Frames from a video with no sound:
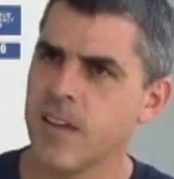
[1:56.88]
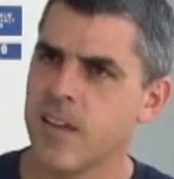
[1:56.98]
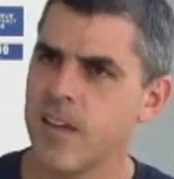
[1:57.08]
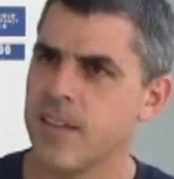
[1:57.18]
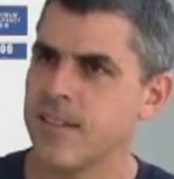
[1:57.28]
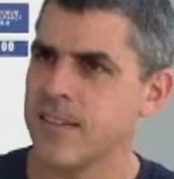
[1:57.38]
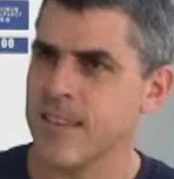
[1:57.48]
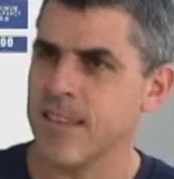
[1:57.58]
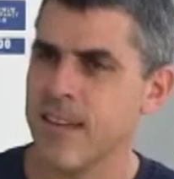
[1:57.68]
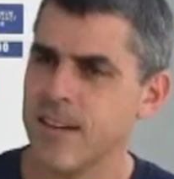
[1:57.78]
And
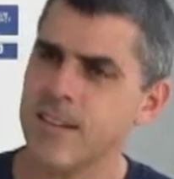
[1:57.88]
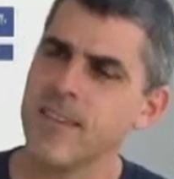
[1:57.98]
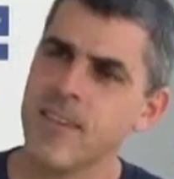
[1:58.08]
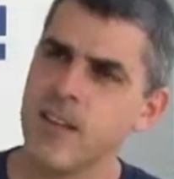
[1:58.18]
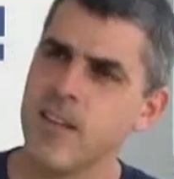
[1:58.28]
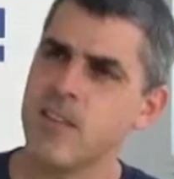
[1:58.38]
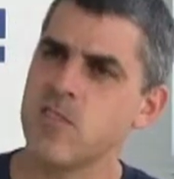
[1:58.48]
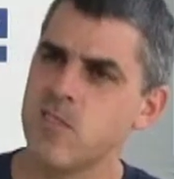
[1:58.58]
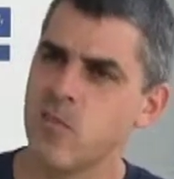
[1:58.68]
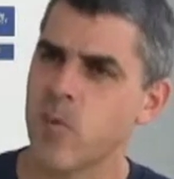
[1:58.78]
then they need
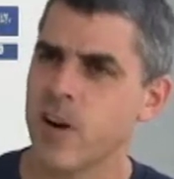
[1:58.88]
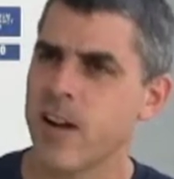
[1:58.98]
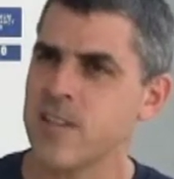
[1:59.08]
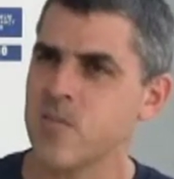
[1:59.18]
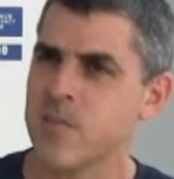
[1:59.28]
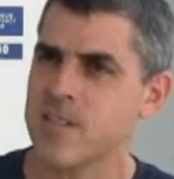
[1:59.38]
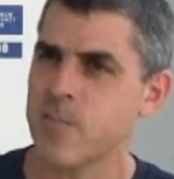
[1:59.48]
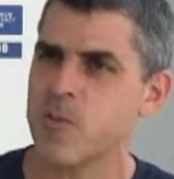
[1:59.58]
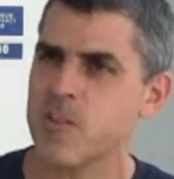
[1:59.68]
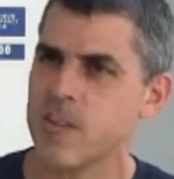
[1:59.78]
to organize a
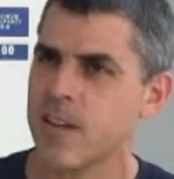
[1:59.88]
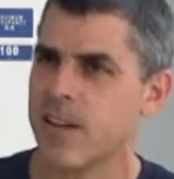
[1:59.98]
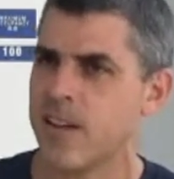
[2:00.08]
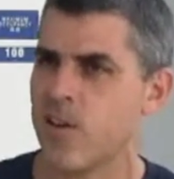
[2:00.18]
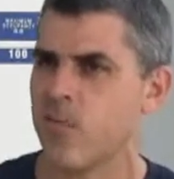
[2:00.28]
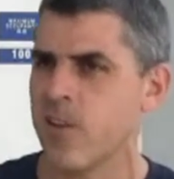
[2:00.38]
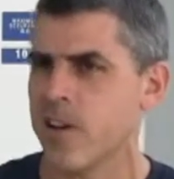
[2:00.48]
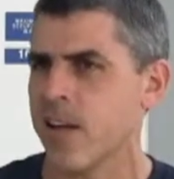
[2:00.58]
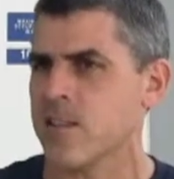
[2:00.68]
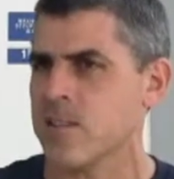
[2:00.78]
reception, and over the
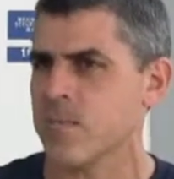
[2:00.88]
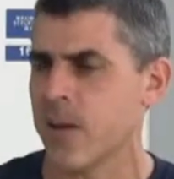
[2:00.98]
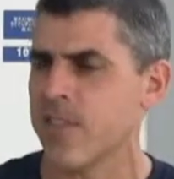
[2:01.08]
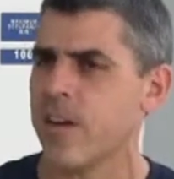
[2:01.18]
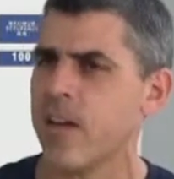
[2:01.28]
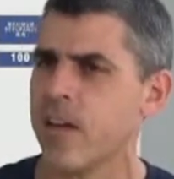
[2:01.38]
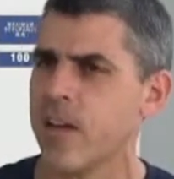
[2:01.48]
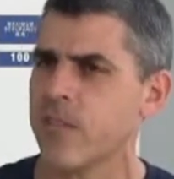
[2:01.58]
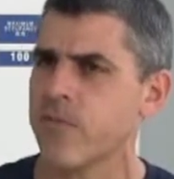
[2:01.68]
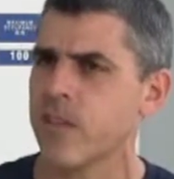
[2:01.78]
next month and a
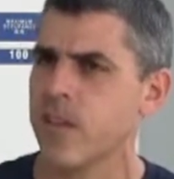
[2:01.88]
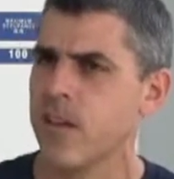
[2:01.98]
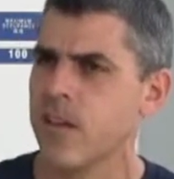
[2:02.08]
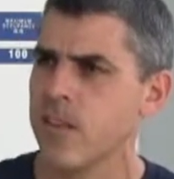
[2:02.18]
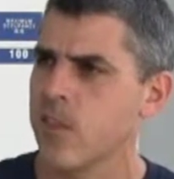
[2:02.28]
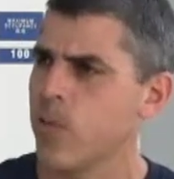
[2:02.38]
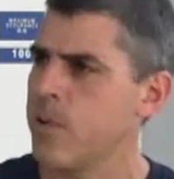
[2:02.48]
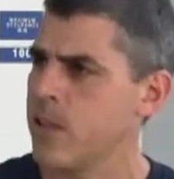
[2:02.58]
half, they'll be